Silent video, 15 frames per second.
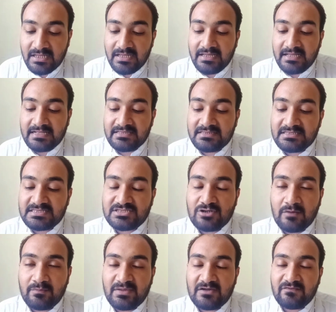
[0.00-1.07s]
In this
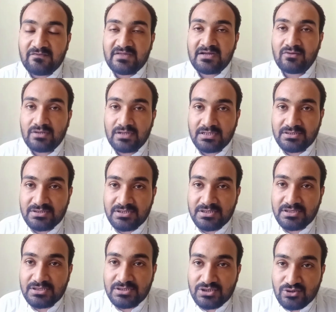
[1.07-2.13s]
topic we have learned
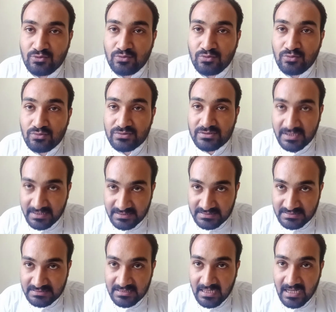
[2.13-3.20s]
the two
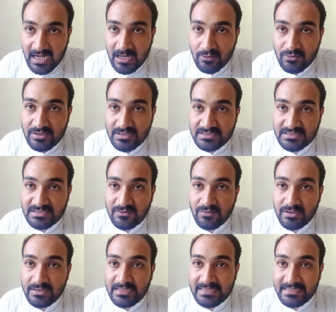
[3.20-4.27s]
things: how does the
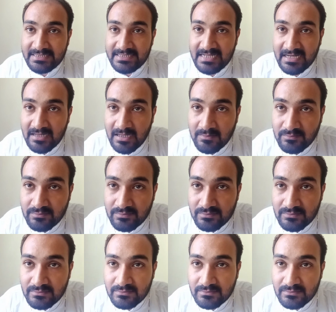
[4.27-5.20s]
word India come,